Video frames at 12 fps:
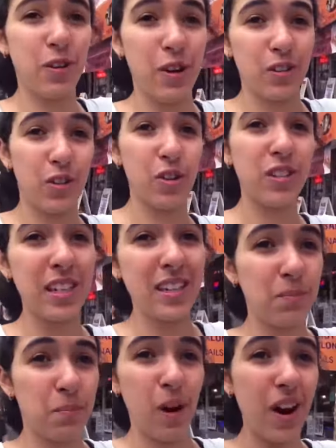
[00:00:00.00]
for
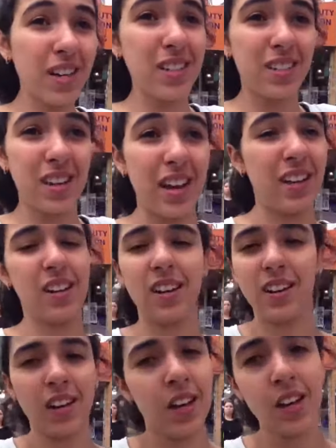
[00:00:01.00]
13 bucks, like,
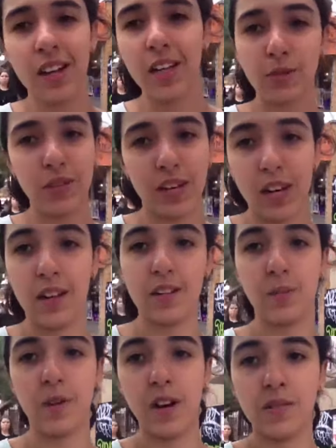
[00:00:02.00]
that's
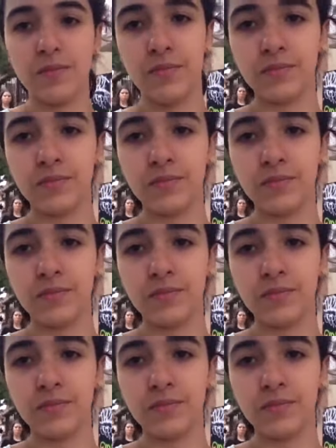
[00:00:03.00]
ridiculous, bro.